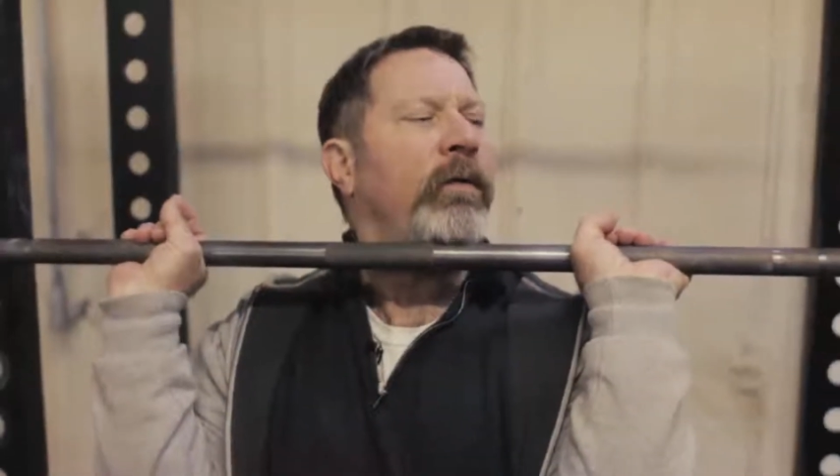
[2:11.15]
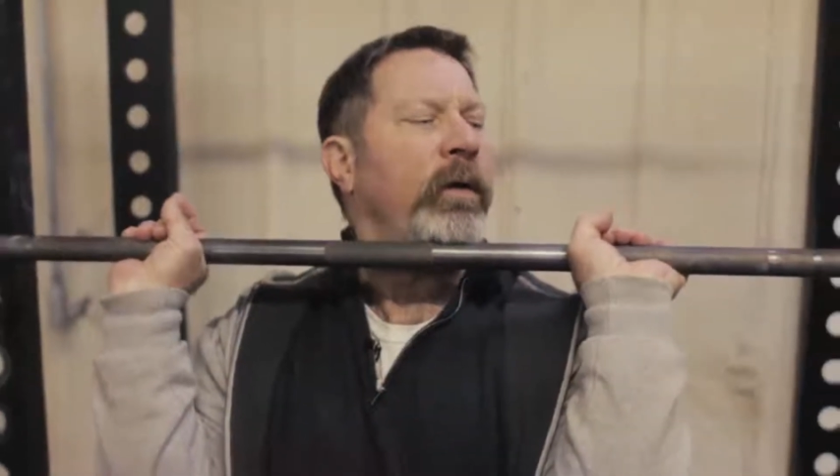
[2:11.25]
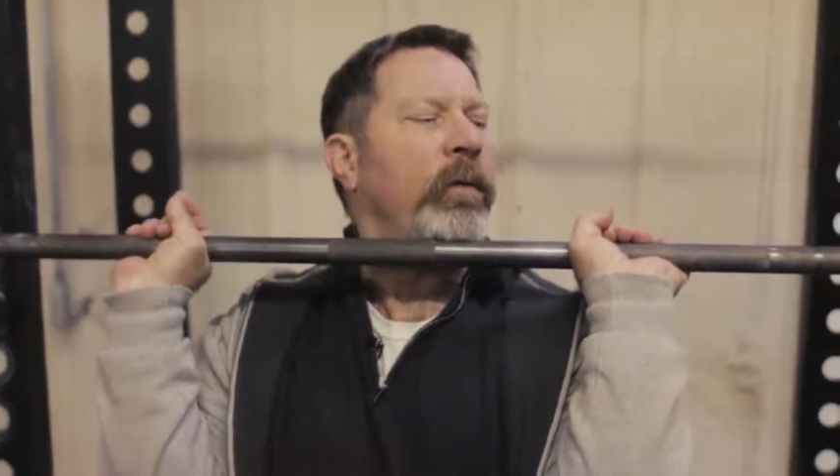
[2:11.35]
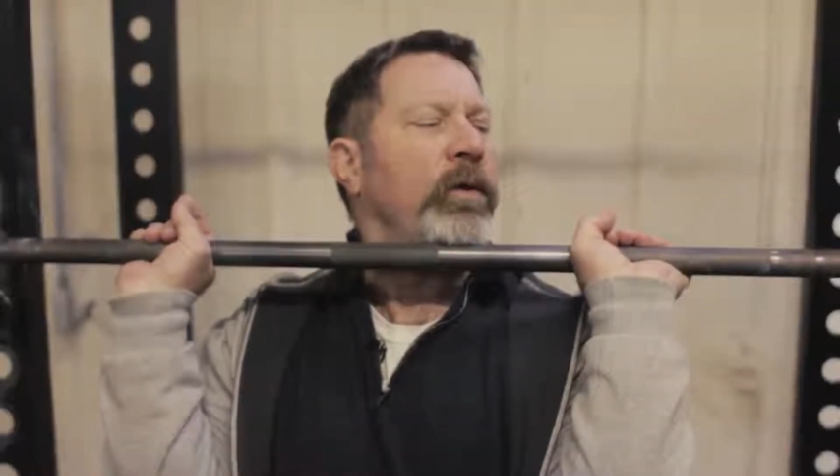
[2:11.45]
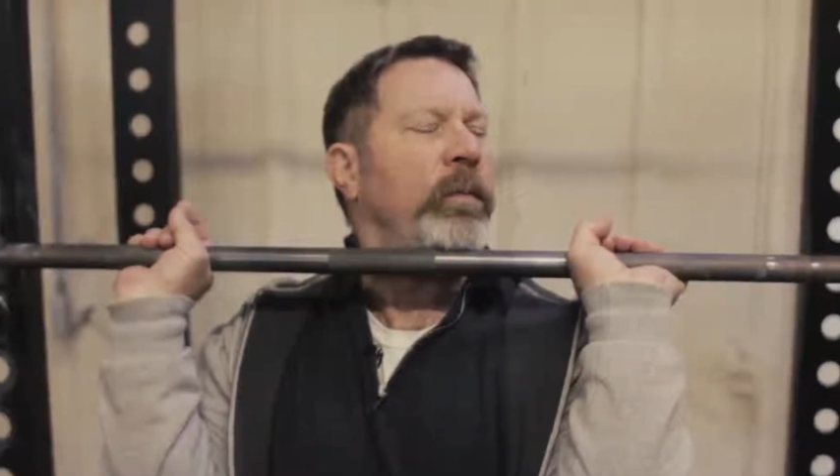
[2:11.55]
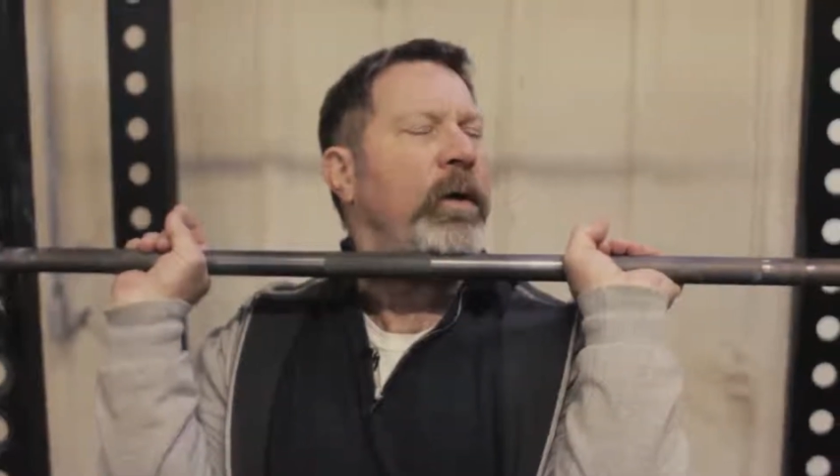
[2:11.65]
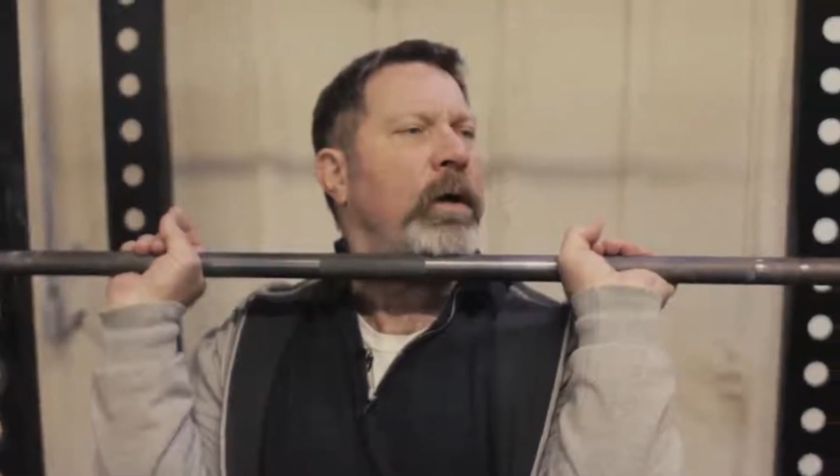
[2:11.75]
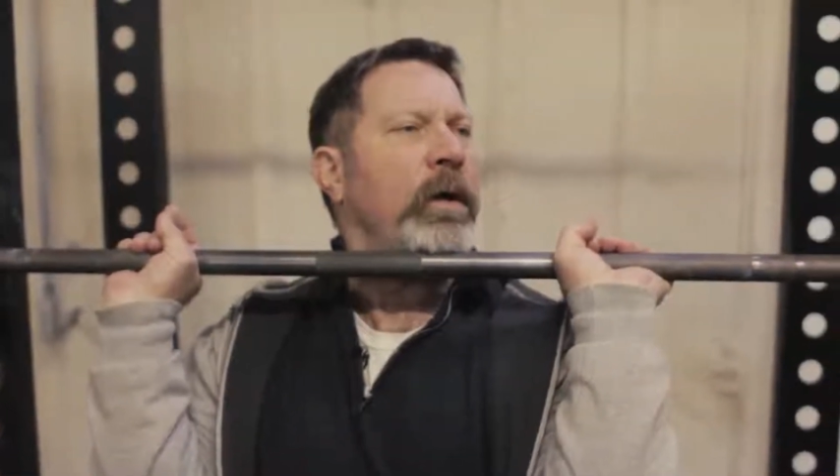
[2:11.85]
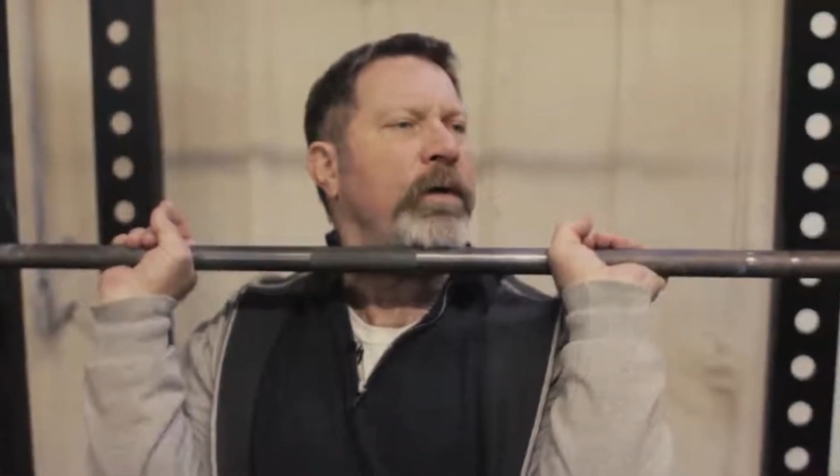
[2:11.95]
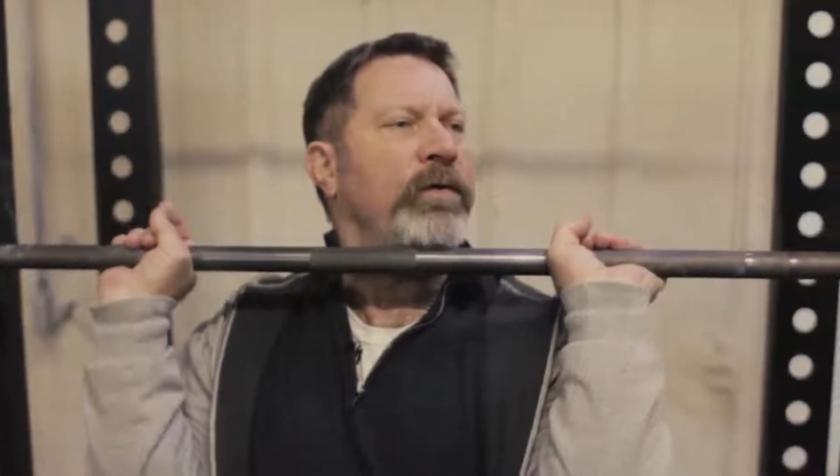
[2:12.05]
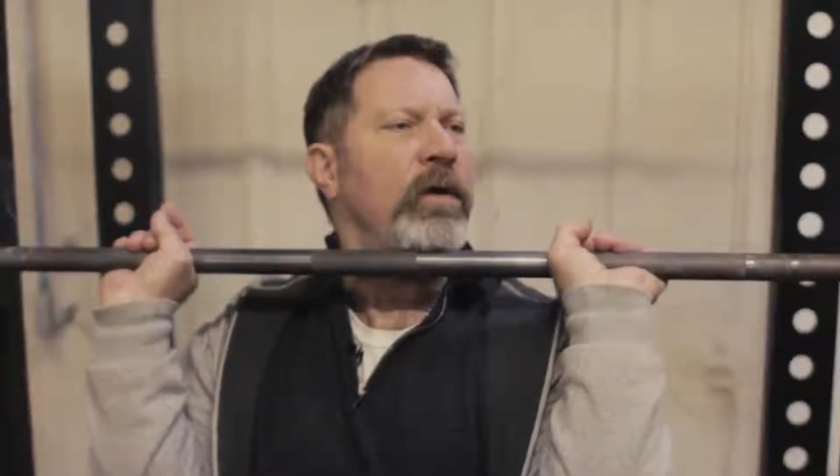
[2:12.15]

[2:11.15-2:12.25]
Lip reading: see where the bar is